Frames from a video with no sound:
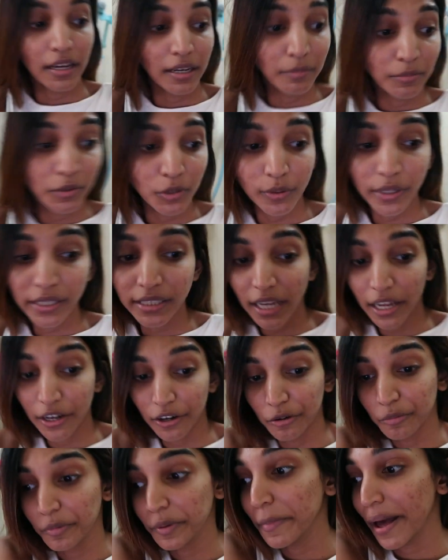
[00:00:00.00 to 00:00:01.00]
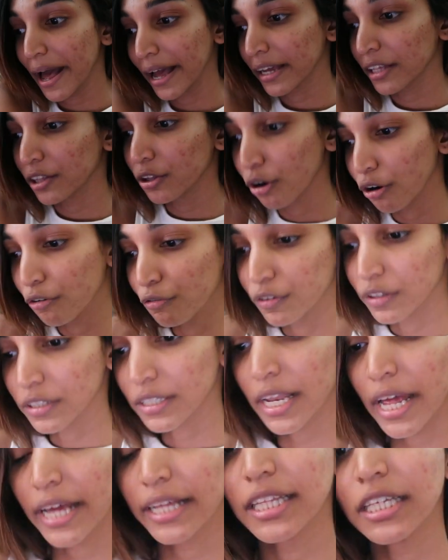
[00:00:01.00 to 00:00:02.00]
I am so excited to be back at the
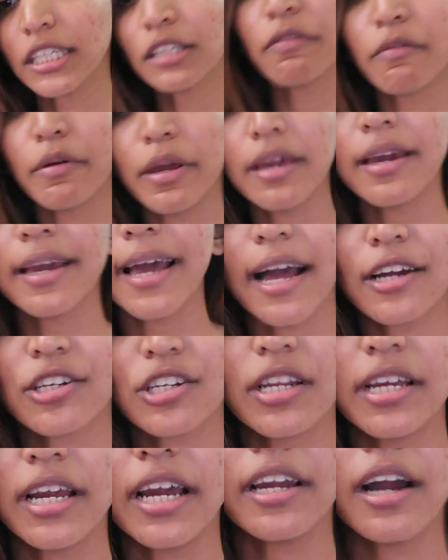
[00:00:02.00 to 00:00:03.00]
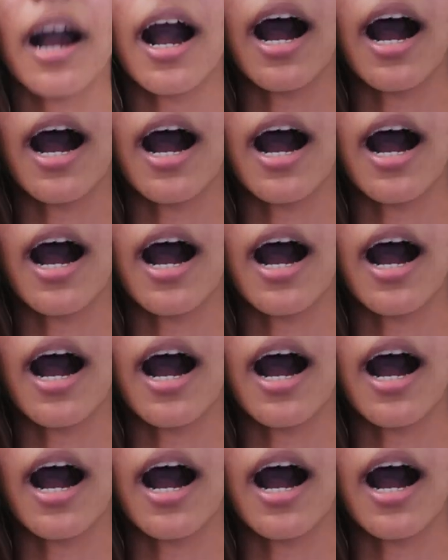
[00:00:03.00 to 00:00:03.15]
office. Like, this week actually I